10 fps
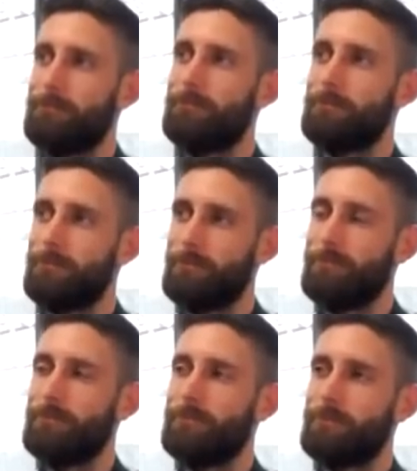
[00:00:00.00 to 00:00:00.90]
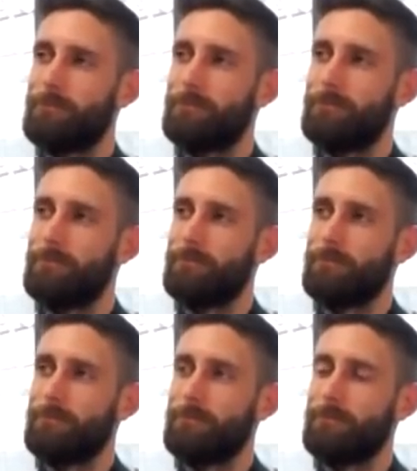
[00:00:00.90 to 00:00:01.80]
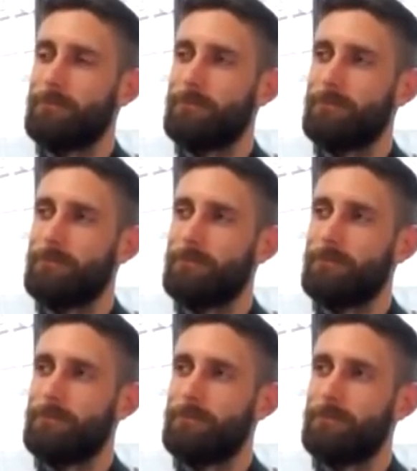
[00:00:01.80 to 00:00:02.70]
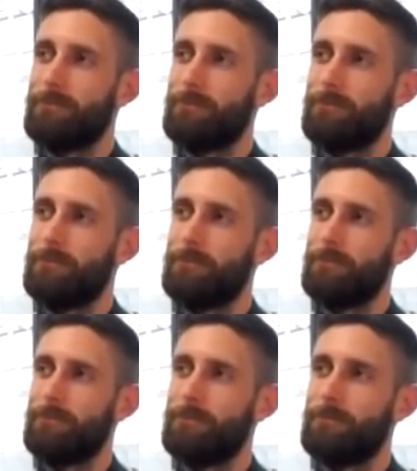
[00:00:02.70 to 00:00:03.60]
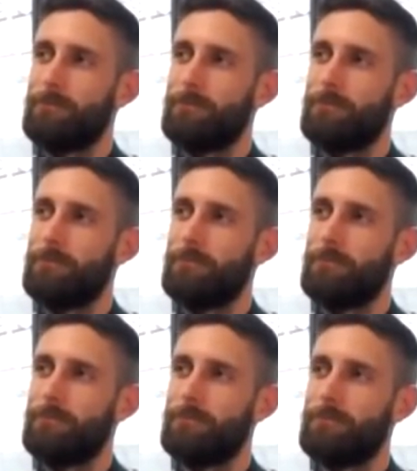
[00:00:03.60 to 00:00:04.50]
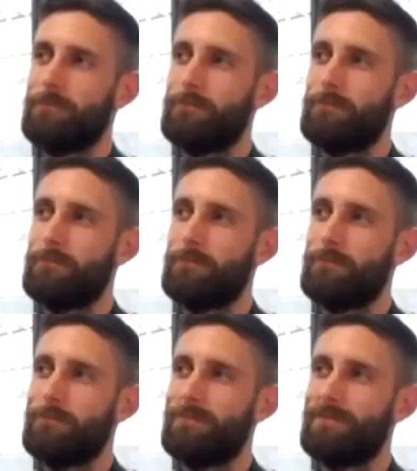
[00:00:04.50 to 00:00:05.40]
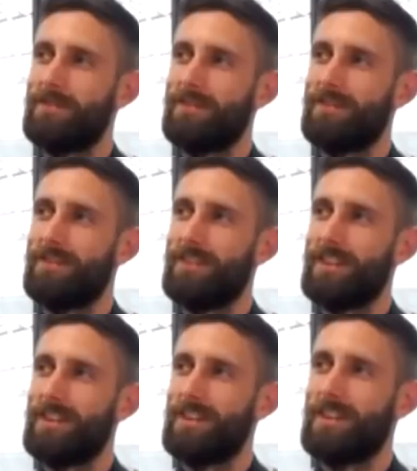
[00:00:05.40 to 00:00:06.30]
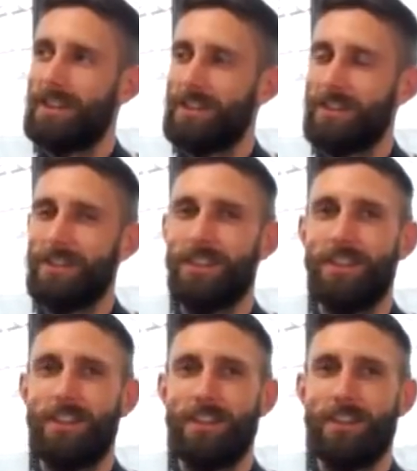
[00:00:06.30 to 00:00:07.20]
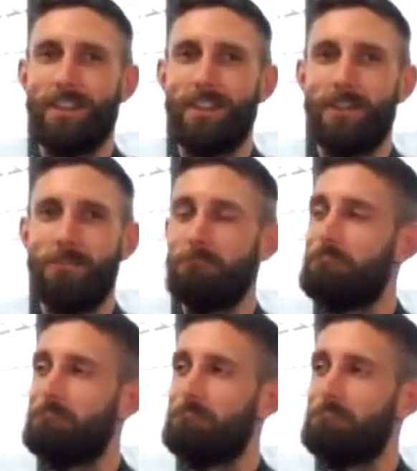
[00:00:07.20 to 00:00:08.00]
No words are spoken by the person on screen.